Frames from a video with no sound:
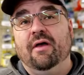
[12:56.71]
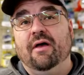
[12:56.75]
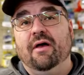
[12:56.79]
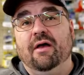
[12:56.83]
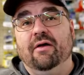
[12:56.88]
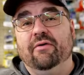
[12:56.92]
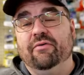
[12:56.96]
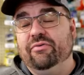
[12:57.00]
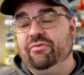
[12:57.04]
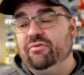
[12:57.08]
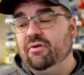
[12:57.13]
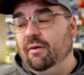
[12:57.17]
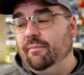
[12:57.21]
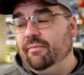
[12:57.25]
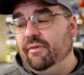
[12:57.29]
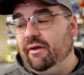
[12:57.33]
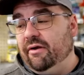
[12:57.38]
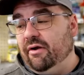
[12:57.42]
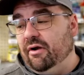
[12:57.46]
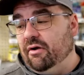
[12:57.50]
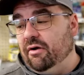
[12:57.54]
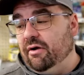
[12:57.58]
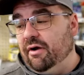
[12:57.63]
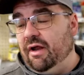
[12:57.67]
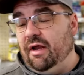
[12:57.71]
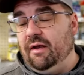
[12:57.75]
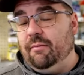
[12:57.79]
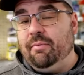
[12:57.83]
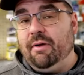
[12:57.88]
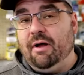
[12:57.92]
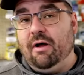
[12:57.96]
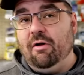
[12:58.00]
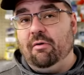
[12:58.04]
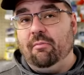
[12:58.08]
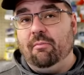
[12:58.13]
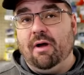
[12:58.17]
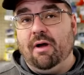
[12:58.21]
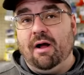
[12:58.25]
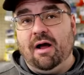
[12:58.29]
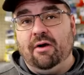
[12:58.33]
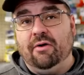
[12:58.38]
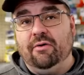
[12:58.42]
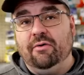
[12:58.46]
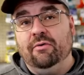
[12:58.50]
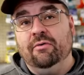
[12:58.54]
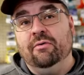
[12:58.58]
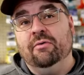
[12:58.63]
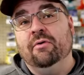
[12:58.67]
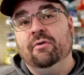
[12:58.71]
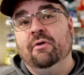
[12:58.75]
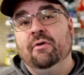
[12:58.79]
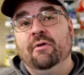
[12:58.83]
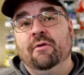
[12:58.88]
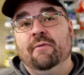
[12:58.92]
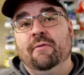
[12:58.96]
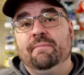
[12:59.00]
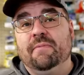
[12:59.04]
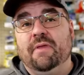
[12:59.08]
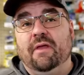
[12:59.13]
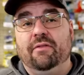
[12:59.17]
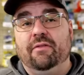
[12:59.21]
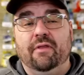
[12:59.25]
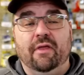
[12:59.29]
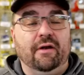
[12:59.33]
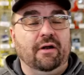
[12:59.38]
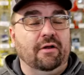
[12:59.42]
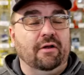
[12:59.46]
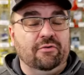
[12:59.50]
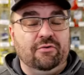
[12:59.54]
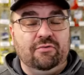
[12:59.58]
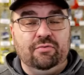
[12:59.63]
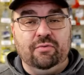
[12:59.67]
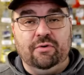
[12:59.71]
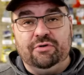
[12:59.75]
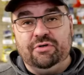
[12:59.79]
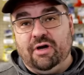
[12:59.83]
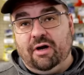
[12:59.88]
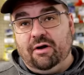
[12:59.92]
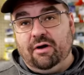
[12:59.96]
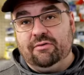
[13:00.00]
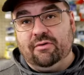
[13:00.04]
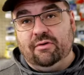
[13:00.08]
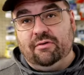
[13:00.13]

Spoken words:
I have some that are 8-pound mono, and then I'll switch out